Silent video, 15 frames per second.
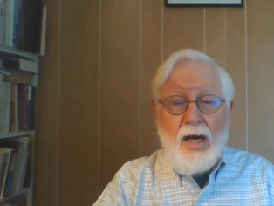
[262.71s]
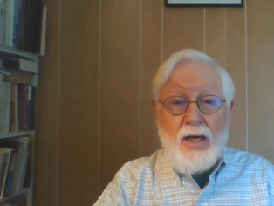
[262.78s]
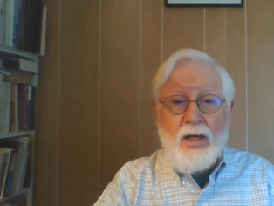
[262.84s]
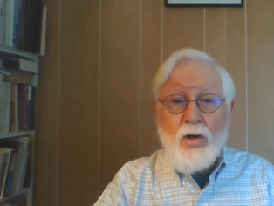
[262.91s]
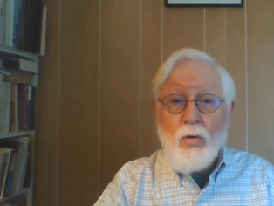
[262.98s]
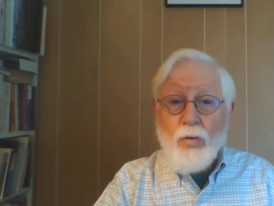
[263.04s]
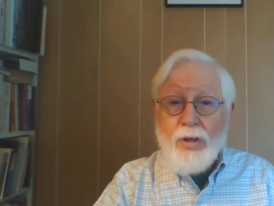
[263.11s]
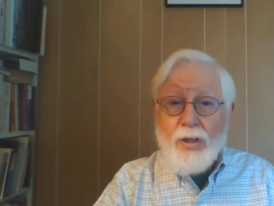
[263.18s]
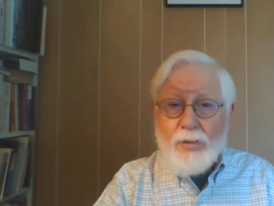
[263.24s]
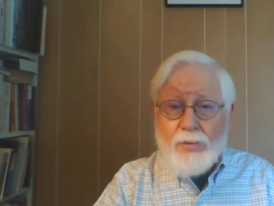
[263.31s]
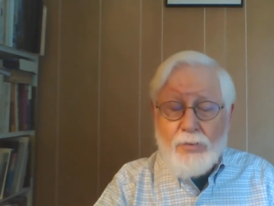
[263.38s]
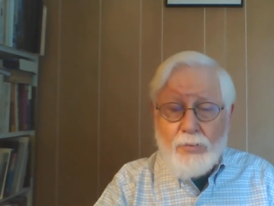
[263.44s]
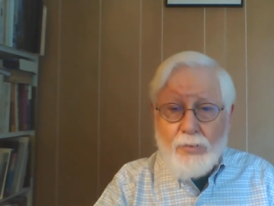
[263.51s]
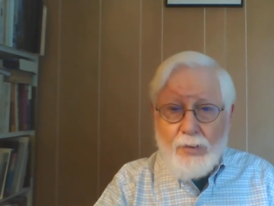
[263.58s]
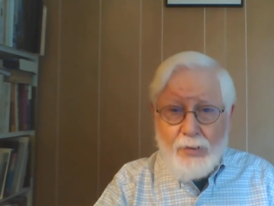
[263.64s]
going
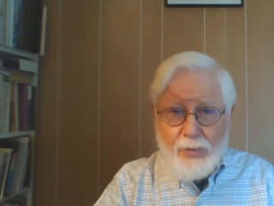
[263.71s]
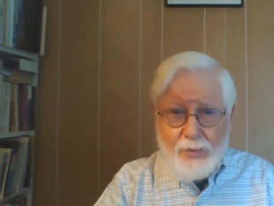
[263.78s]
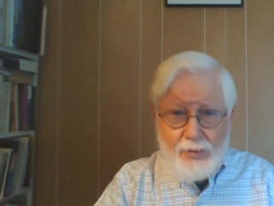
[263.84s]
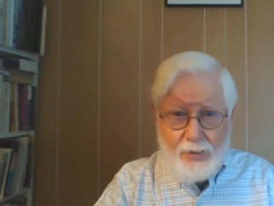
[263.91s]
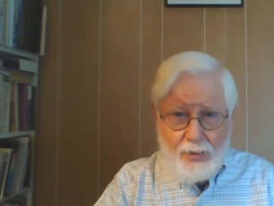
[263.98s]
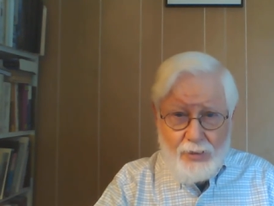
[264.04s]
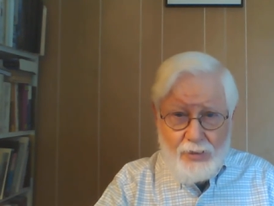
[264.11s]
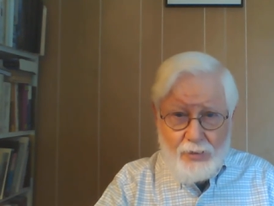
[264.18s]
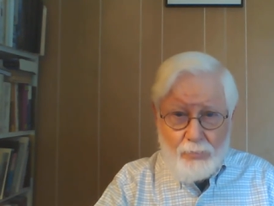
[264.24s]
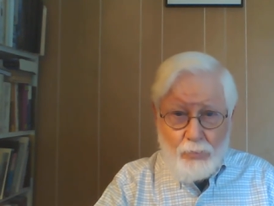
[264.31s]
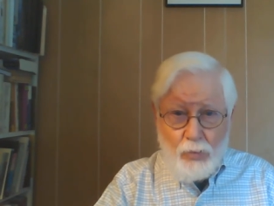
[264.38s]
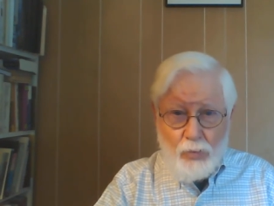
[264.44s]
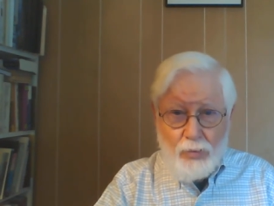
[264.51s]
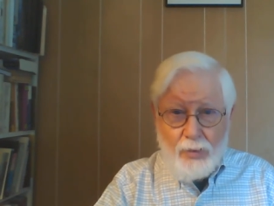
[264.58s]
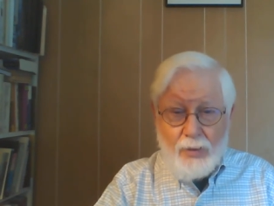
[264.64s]
to the discussion
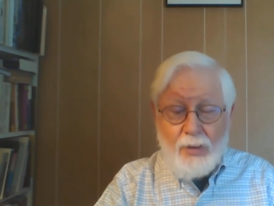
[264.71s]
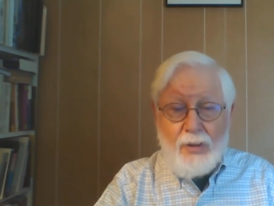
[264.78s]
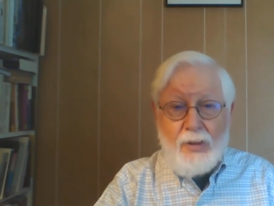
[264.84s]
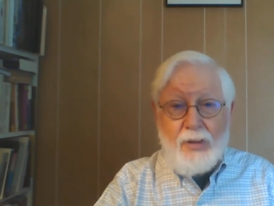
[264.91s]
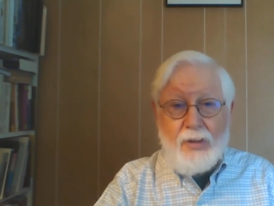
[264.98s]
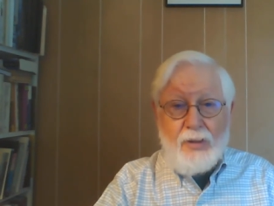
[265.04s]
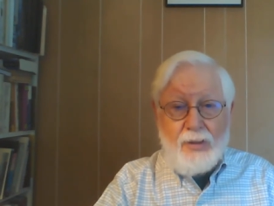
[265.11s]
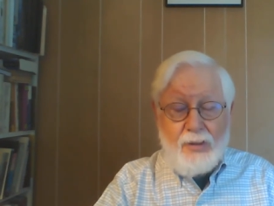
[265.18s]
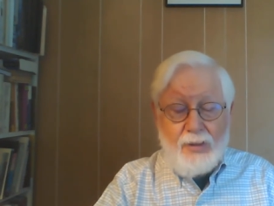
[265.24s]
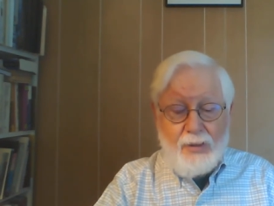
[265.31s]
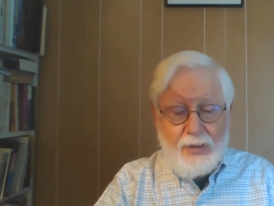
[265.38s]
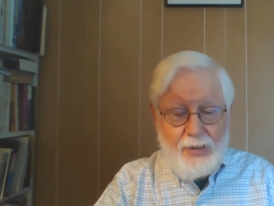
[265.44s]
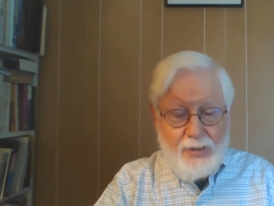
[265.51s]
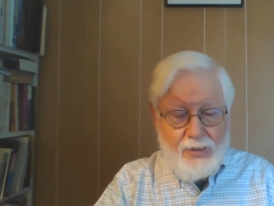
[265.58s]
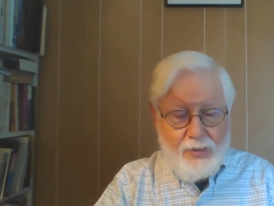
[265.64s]
board on at
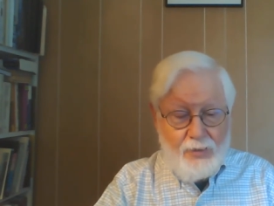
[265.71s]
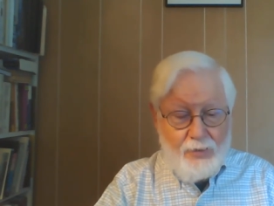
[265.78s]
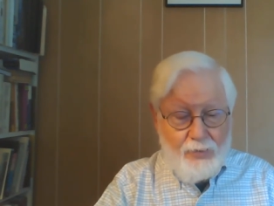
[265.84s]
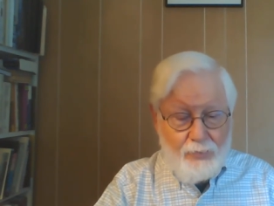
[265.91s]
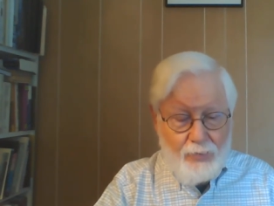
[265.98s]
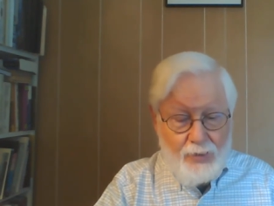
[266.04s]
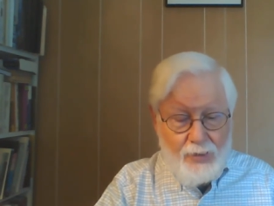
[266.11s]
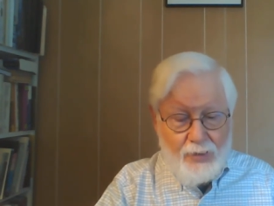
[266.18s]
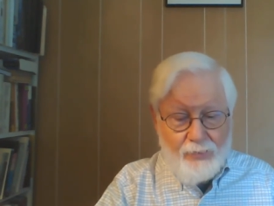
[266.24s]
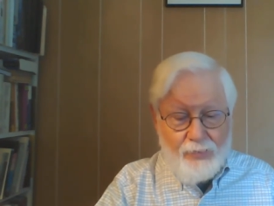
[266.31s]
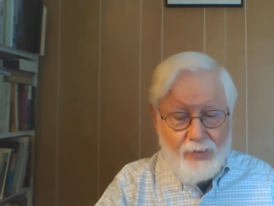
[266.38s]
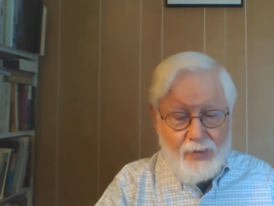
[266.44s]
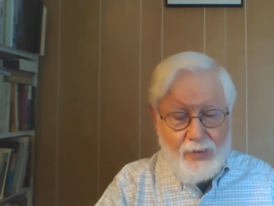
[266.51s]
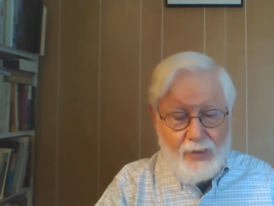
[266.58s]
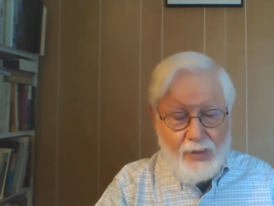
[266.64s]
least 3
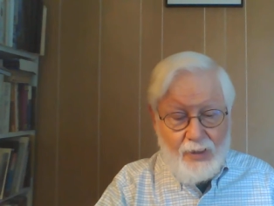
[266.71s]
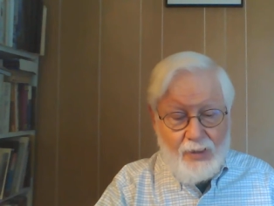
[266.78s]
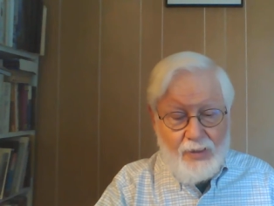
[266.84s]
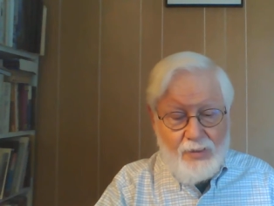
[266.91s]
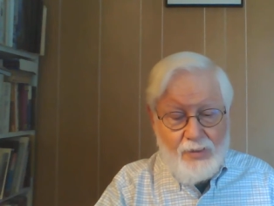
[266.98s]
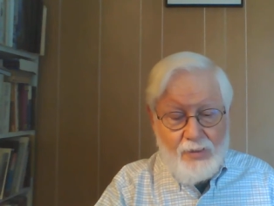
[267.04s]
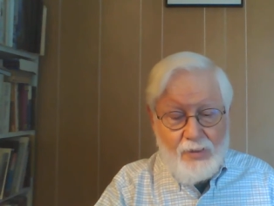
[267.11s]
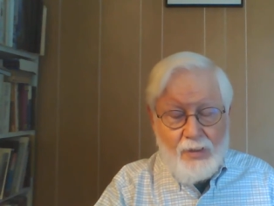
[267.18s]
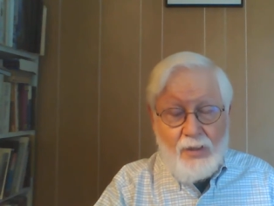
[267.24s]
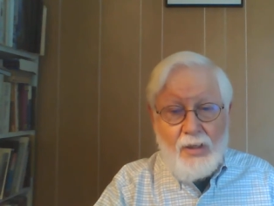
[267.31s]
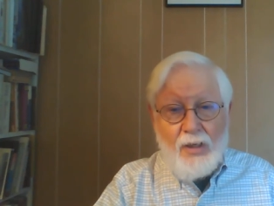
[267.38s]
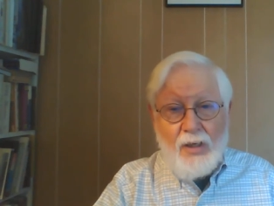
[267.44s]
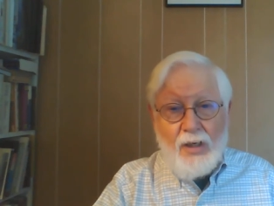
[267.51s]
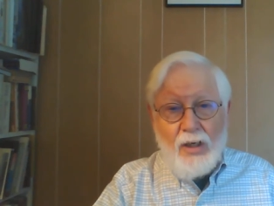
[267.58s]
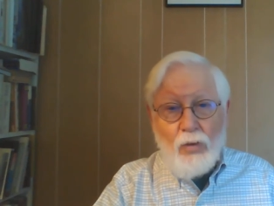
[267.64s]
different days
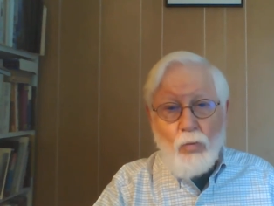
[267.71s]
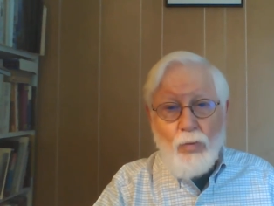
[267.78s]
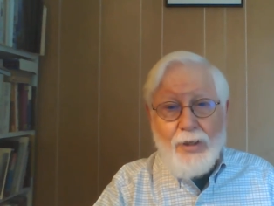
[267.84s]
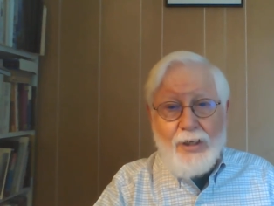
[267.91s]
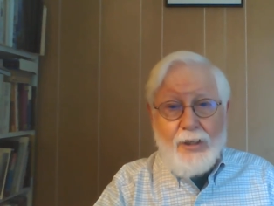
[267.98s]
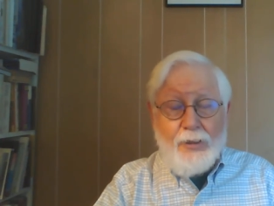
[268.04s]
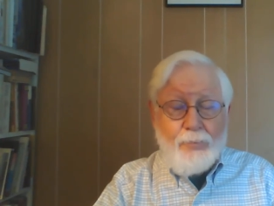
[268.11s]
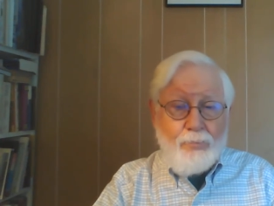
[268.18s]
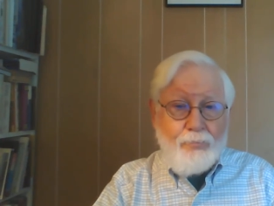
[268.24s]
a week.